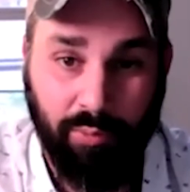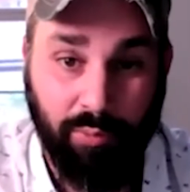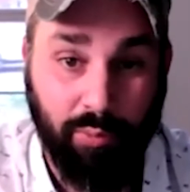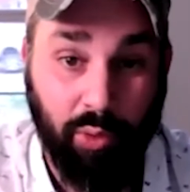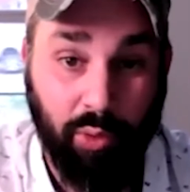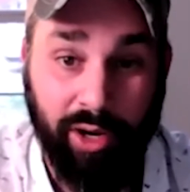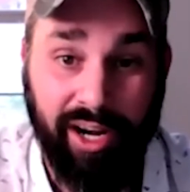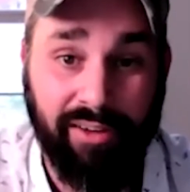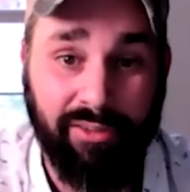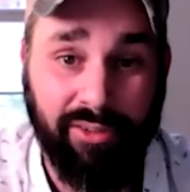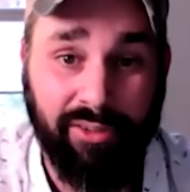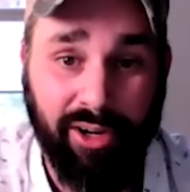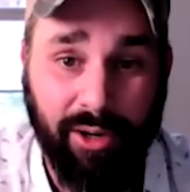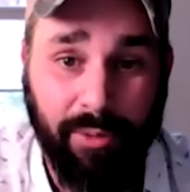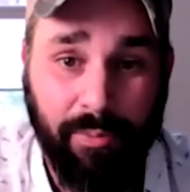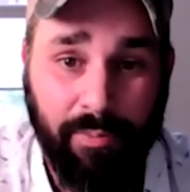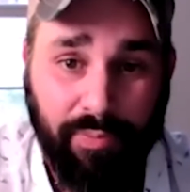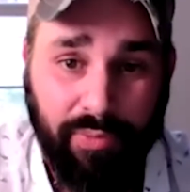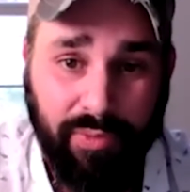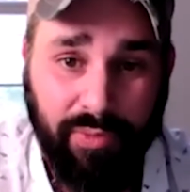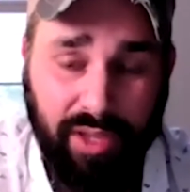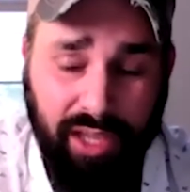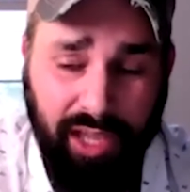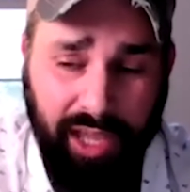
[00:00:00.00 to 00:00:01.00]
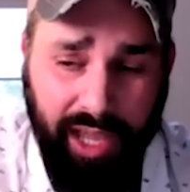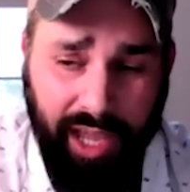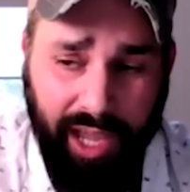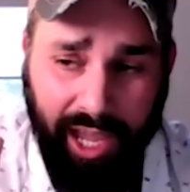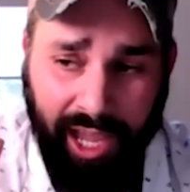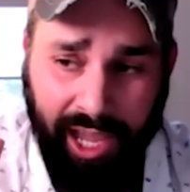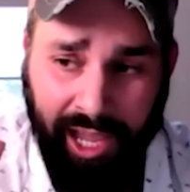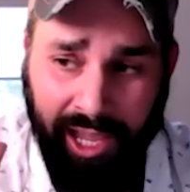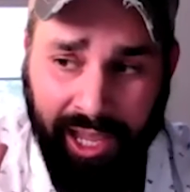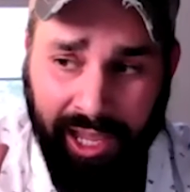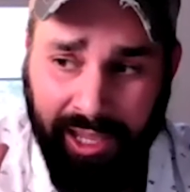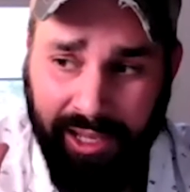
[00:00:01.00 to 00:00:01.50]
whatever.
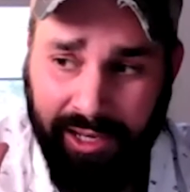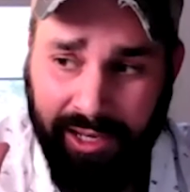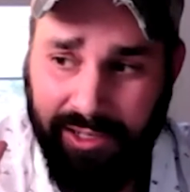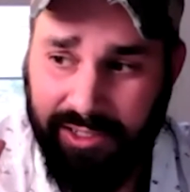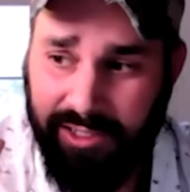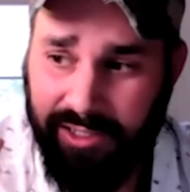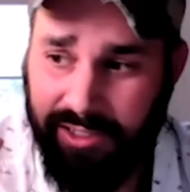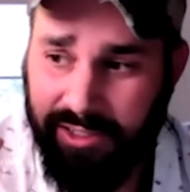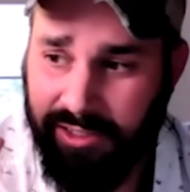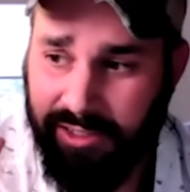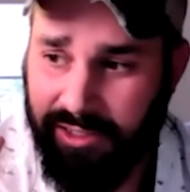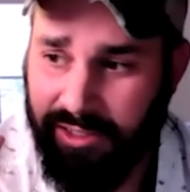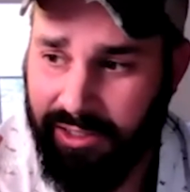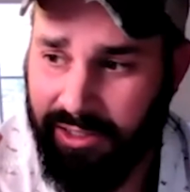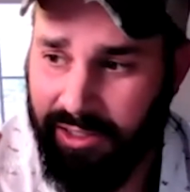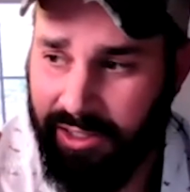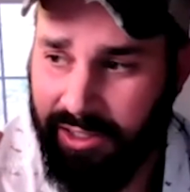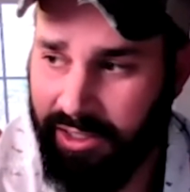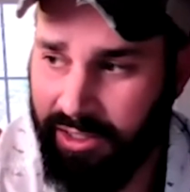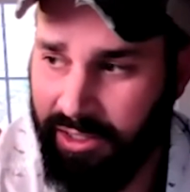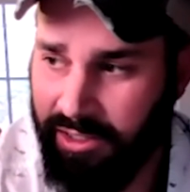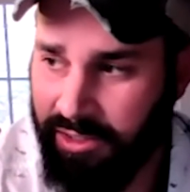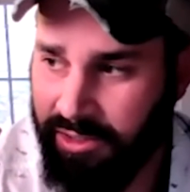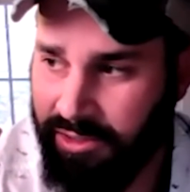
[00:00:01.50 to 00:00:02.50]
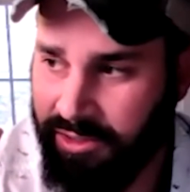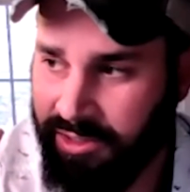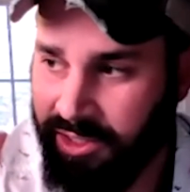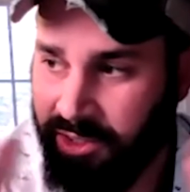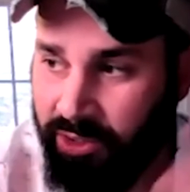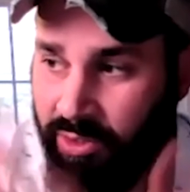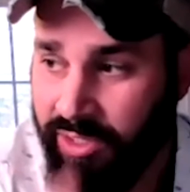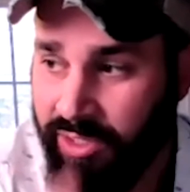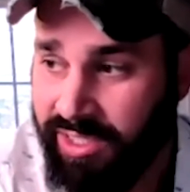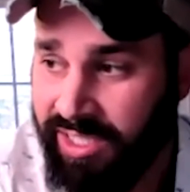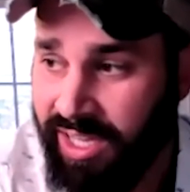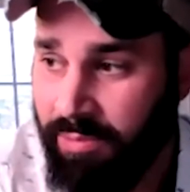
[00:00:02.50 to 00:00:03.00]
And to do
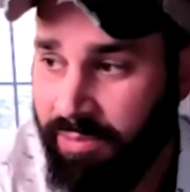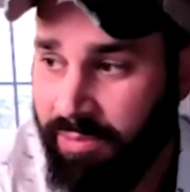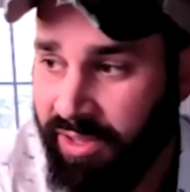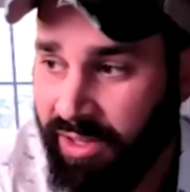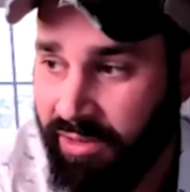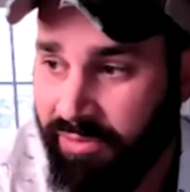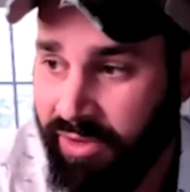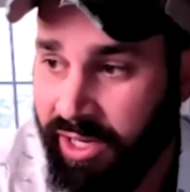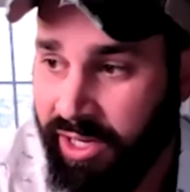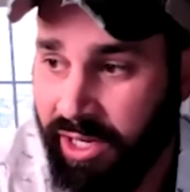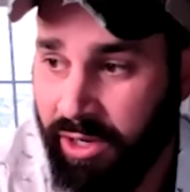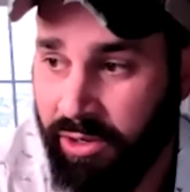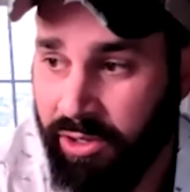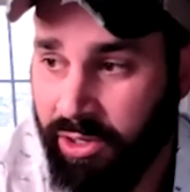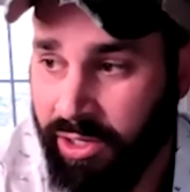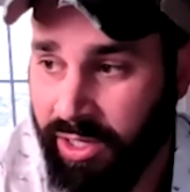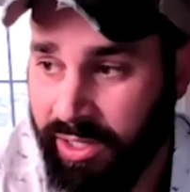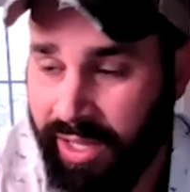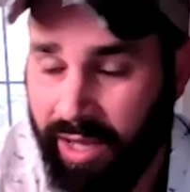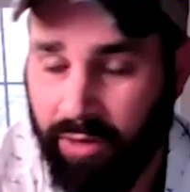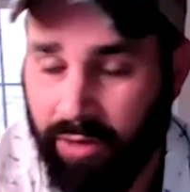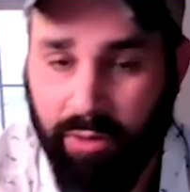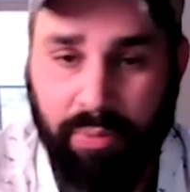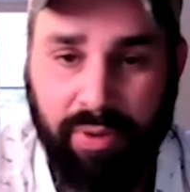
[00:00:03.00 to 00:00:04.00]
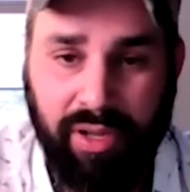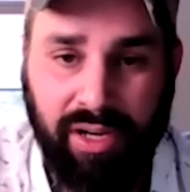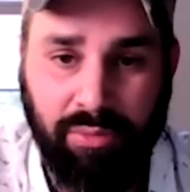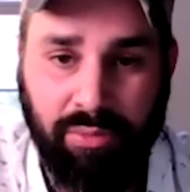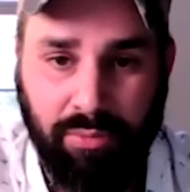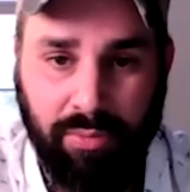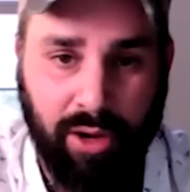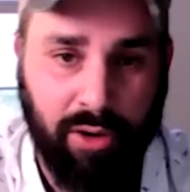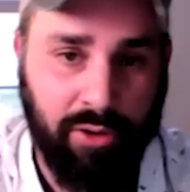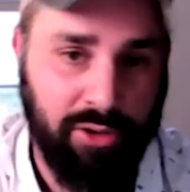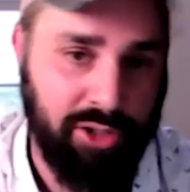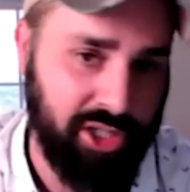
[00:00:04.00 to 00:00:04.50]
the same thing in video, you need that repeatable
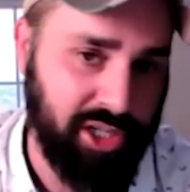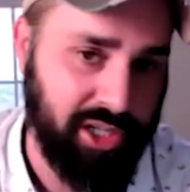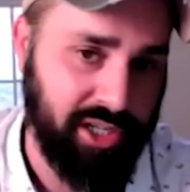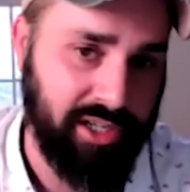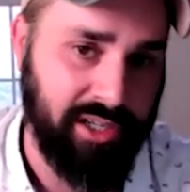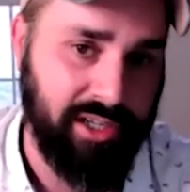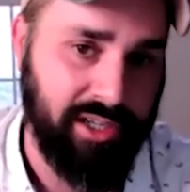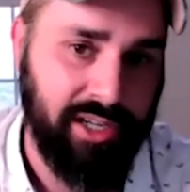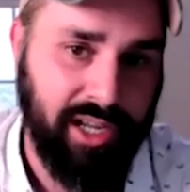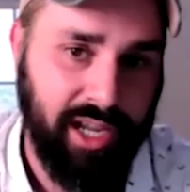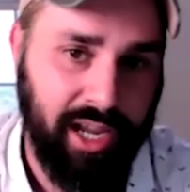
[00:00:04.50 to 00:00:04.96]
motion.